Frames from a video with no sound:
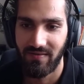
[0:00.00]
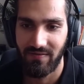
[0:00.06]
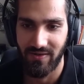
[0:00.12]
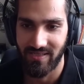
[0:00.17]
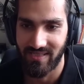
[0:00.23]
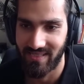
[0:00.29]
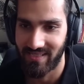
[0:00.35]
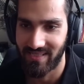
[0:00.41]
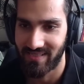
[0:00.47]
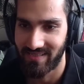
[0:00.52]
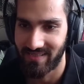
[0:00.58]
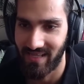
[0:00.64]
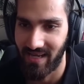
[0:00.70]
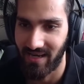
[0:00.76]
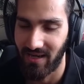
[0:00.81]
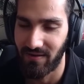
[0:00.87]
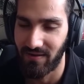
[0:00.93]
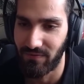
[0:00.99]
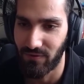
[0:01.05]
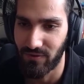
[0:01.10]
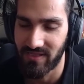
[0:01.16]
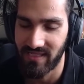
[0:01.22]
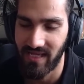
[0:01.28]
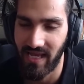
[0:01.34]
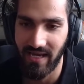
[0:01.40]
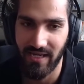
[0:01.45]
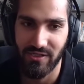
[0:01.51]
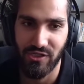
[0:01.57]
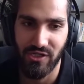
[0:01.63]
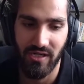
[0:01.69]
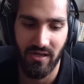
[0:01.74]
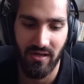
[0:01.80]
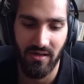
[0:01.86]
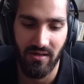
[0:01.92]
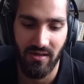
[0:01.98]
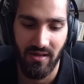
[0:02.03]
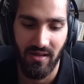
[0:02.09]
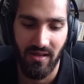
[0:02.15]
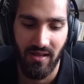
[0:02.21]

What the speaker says: versus like a full stack engineer.